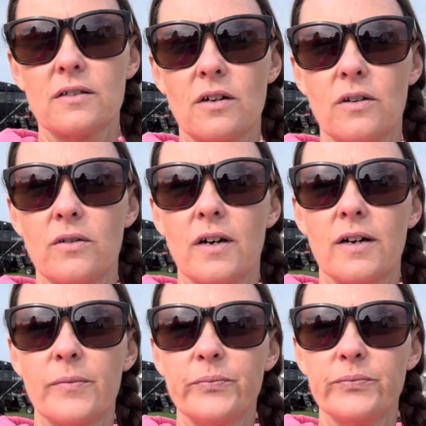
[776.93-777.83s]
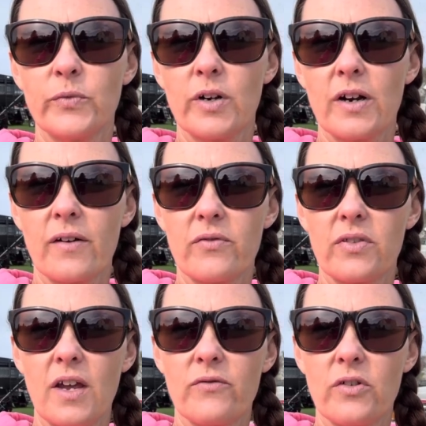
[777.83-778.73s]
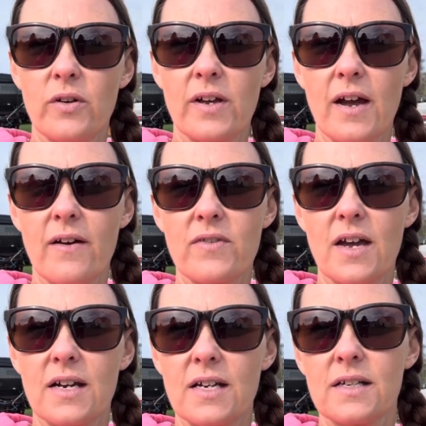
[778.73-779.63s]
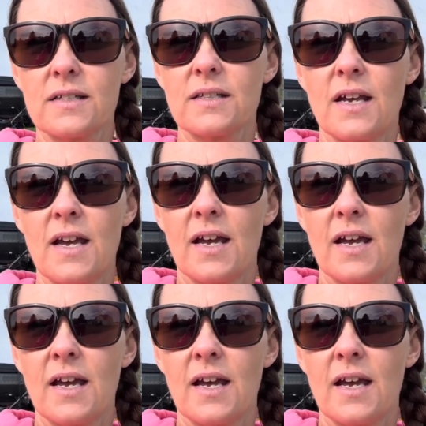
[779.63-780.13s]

So we're thankful that we have that, I guess.